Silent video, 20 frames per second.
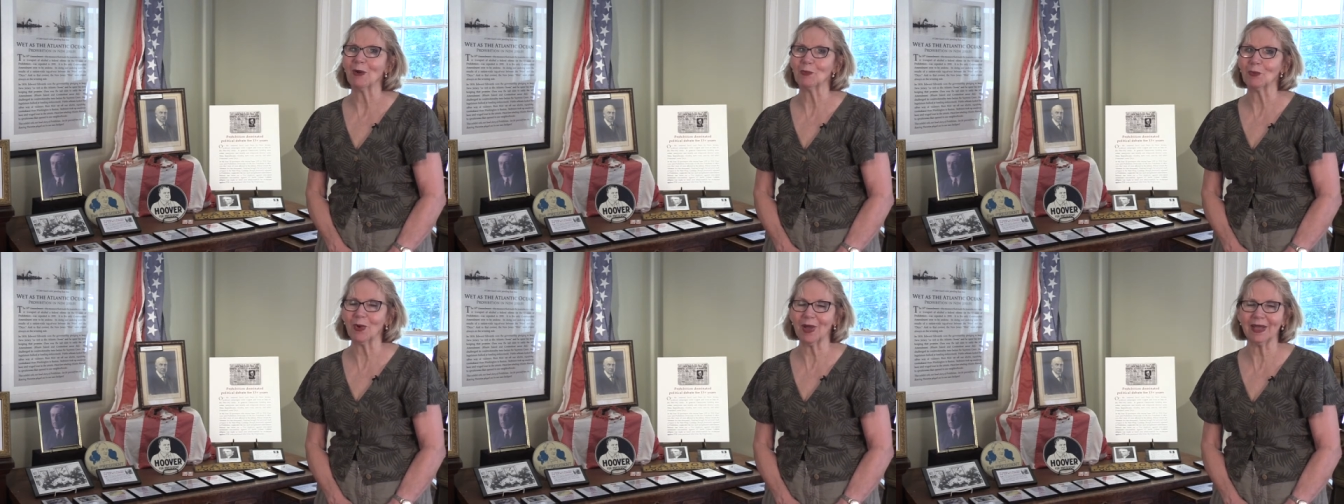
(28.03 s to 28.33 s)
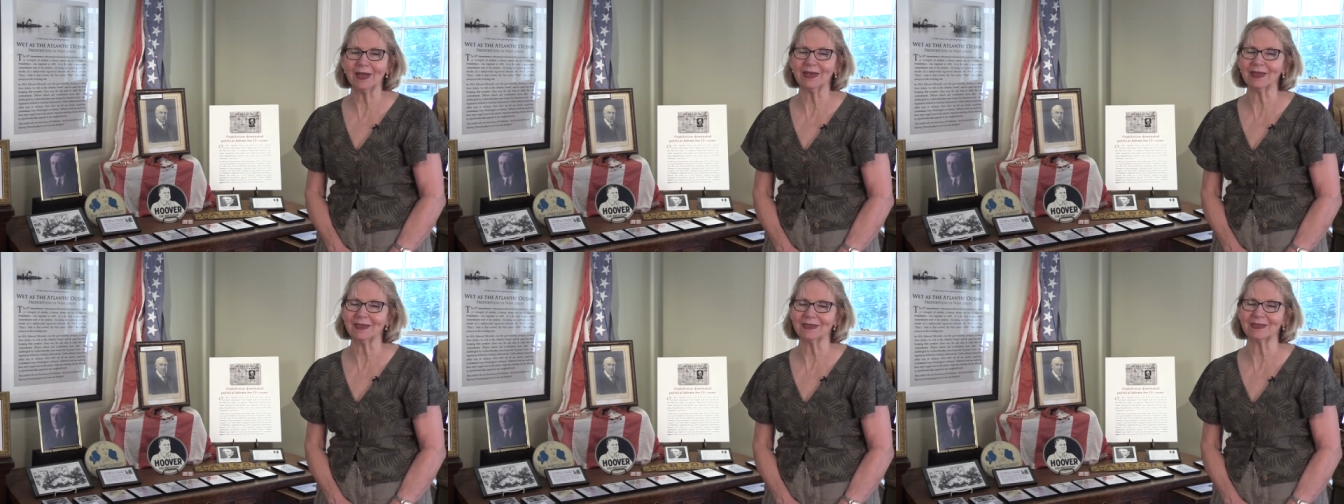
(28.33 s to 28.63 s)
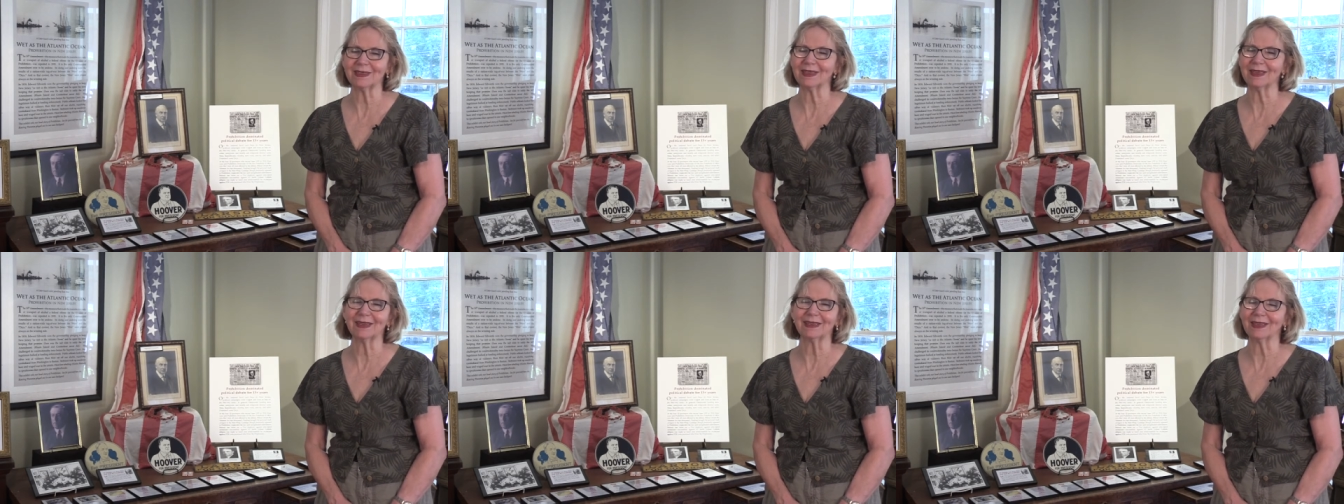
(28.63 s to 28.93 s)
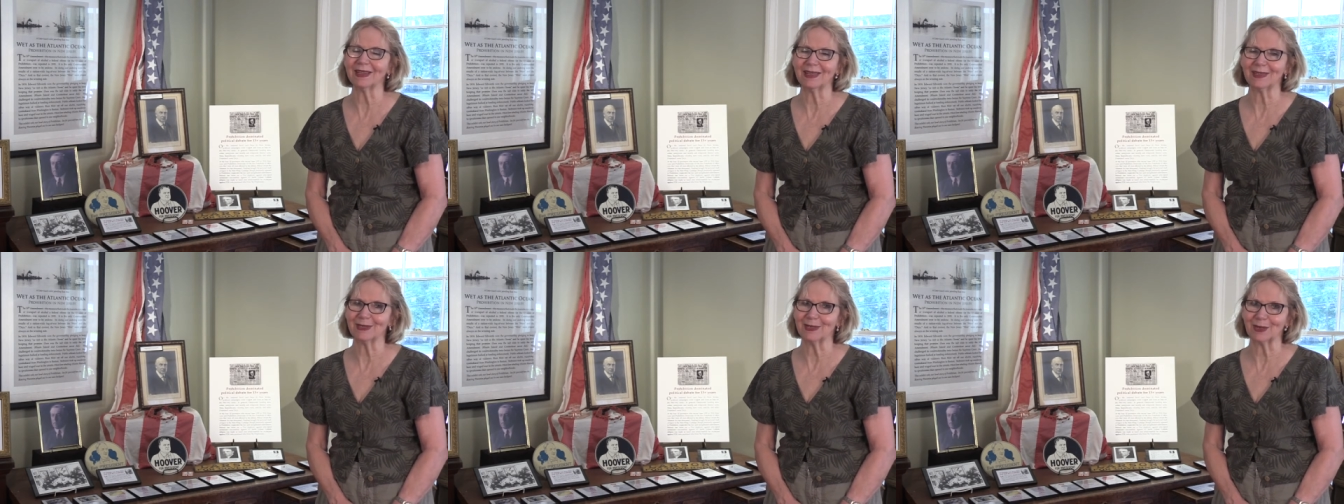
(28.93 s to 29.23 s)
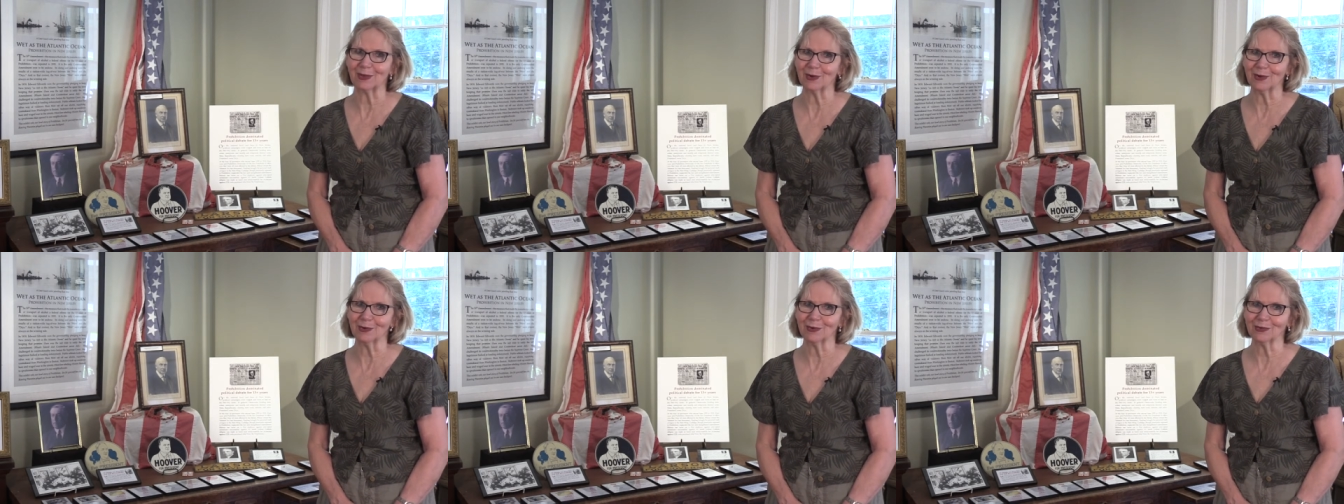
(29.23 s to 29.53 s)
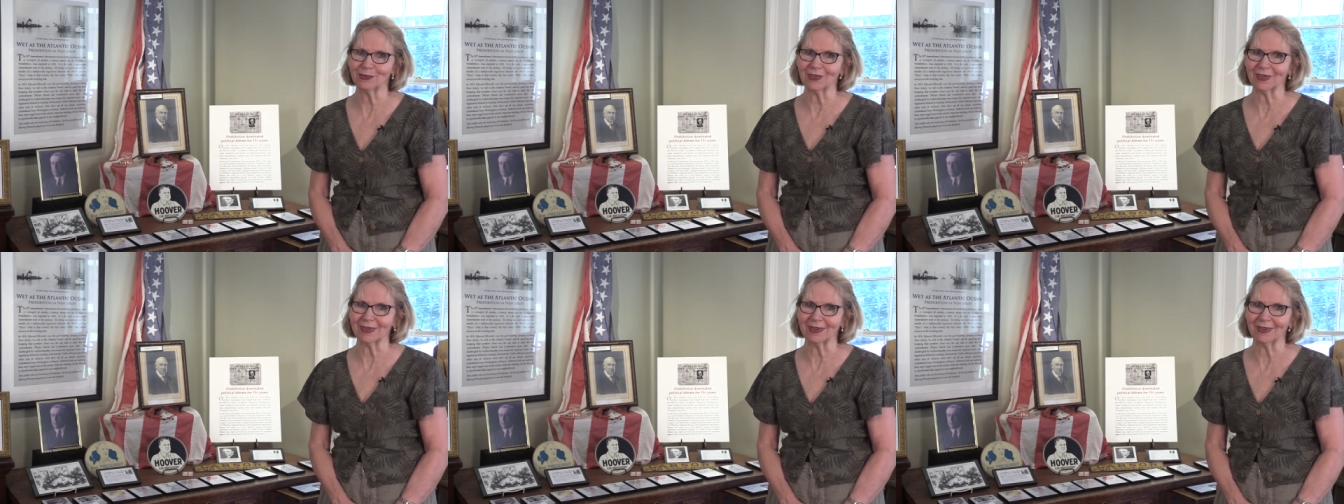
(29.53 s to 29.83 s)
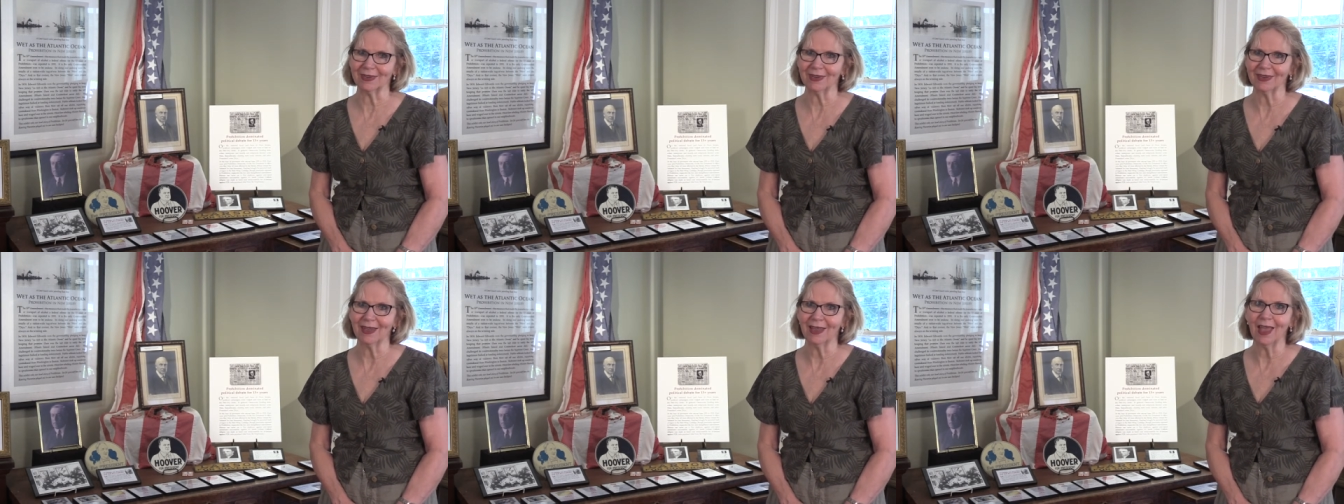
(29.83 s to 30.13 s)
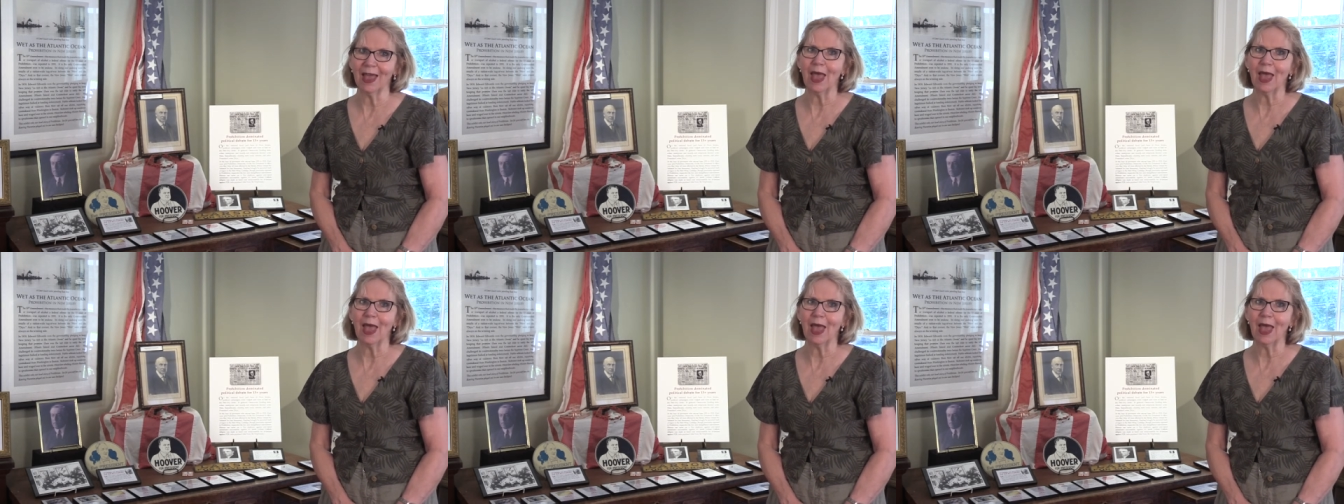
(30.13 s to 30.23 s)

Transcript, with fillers: wet as the Atlantic Ocean.